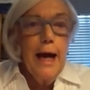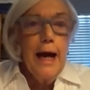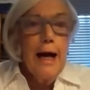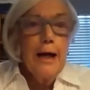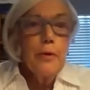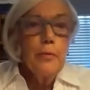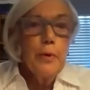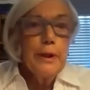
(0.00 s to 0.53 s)

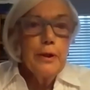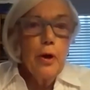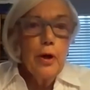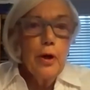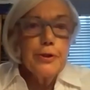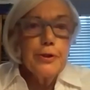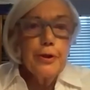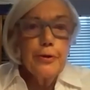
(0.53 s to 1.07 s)
I would
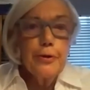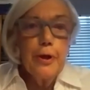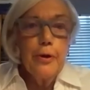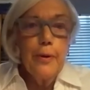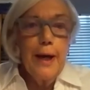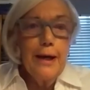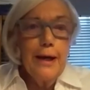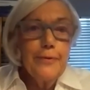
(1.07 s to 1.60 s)
also, though,
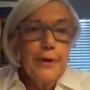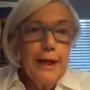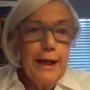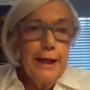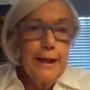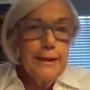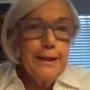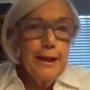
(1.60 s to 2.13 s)

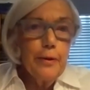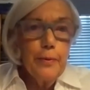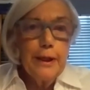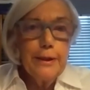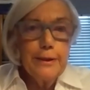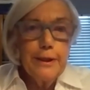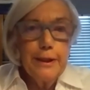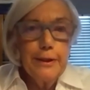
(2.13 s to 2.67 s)
advocate that we
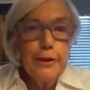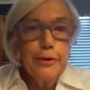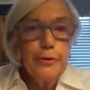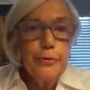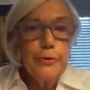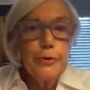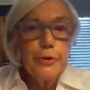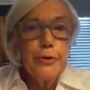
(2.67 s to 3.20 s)

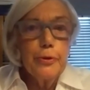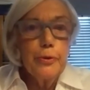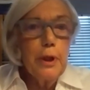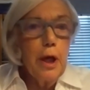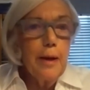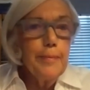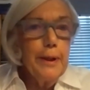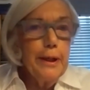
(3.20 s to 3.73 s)
continue to
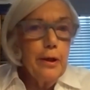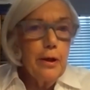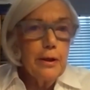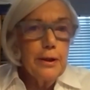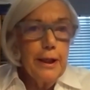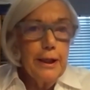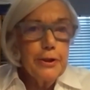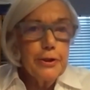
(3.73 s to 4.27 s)
lobby our
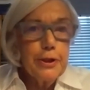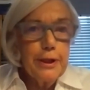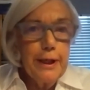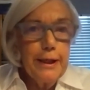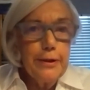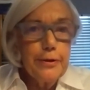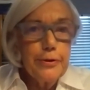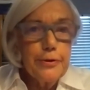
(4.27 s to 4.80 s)

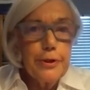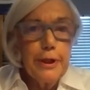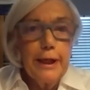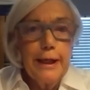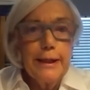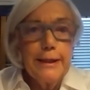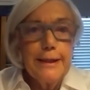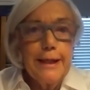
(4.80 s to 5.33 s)
legislators to
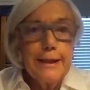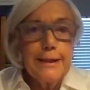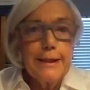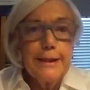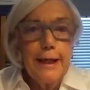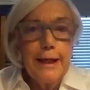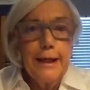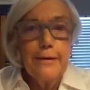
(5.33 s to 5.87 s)
get a
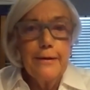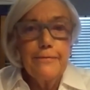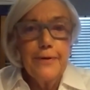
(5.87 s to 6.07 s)
designated